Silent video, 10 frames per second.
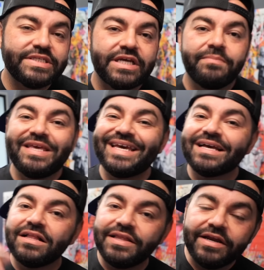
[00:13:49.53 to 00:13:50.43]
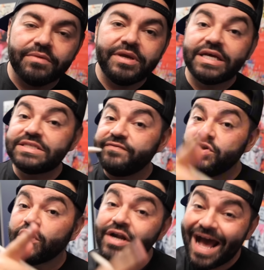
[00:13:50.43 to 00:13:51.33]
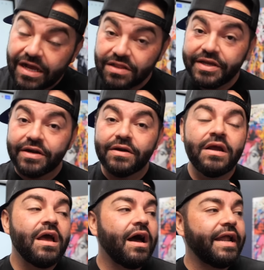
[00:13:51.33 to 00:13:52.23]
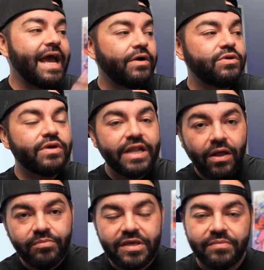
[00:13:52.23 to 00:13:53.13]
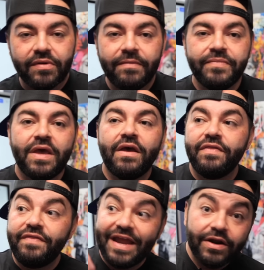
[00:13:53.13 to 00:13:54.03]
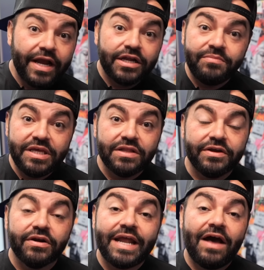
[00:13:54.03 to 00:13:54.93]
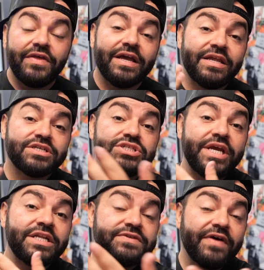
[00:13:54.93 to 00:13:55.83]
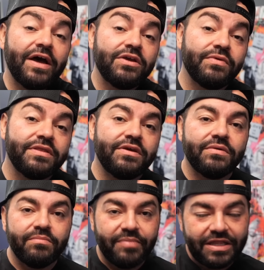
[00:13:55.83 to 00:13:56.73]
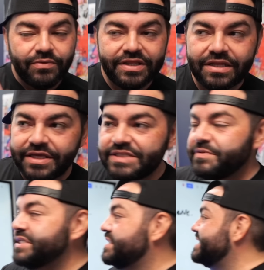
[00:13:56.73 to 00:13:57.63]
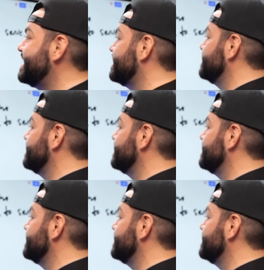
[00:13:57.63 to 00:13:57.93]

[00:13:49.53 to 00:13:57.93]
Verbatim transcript: step, get clear, because if you're not clear on how you can help people, they're not gonna be clear on how they can exchange value with you. And by the way, that leads me to the second